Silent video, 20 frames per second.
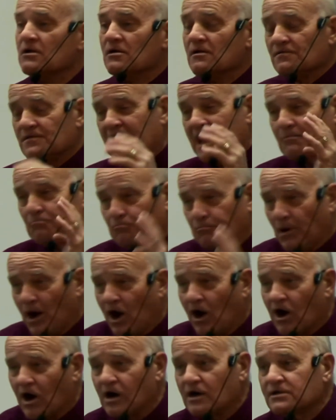that
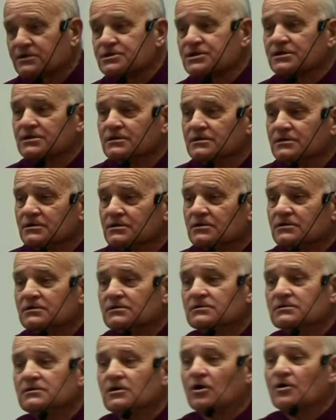part
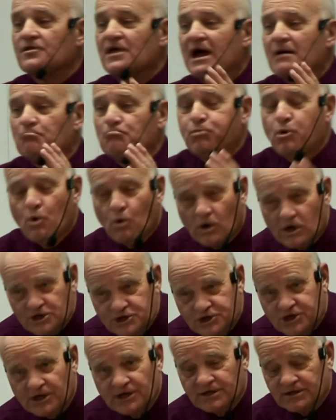or that
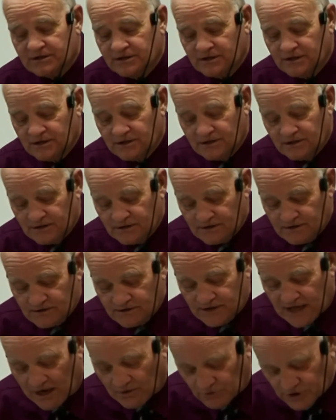portion
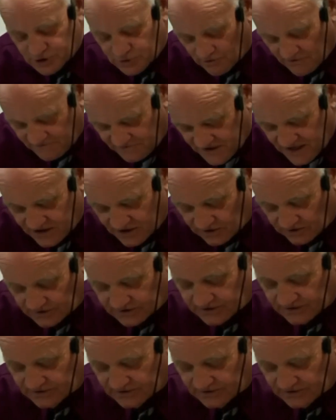that was revealed.